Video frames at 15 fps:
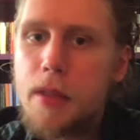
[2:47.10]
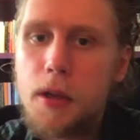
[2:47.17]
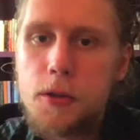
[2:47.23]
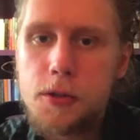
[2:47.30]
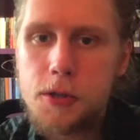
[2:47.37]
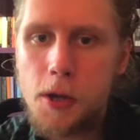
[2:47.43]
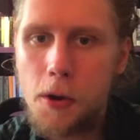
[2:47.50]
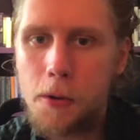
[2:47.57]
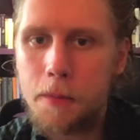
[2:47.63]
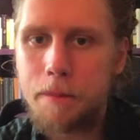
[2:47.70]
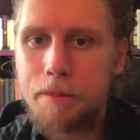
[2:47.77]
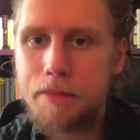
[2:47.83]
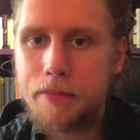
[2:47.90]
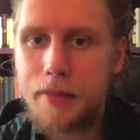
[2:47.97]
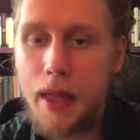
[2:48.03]
So,
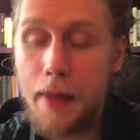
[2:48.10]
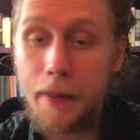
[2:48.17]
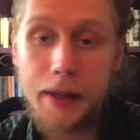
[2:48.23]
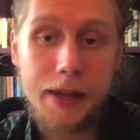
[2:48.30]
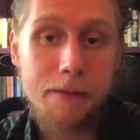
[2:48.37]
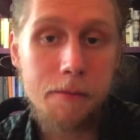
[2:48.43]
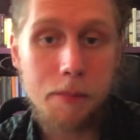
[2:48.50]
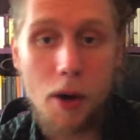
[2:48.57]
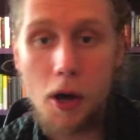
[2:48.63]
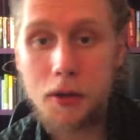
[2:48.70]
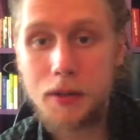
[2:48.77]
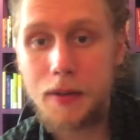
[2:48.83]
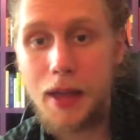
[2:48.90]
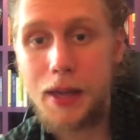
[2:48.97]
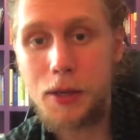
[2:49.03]
and like even Paul
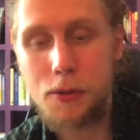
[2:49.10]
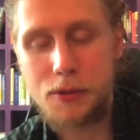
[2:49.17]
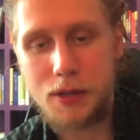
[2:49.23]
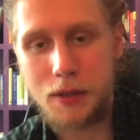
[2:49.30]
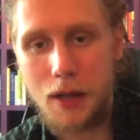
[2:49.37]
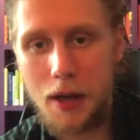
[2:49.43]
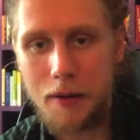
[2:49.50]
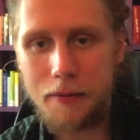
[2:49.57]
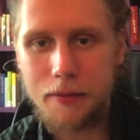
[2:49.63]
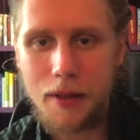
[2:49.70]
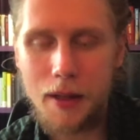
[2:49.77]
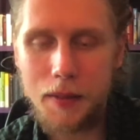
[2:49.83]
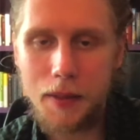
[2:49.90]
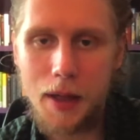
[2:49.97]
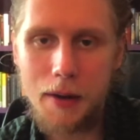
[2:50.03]
DeLay used a lot
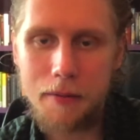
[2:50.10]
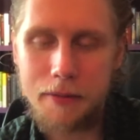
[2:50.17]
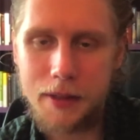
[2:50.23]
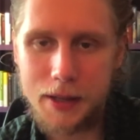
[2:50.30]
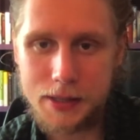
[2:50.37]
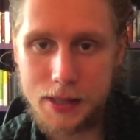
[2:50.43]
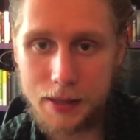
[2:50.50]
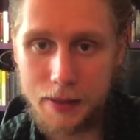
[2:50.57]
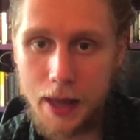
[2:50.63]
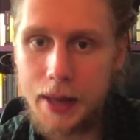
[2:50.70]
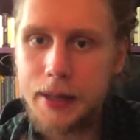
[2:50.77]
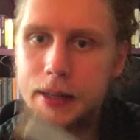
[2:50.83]
of things like that.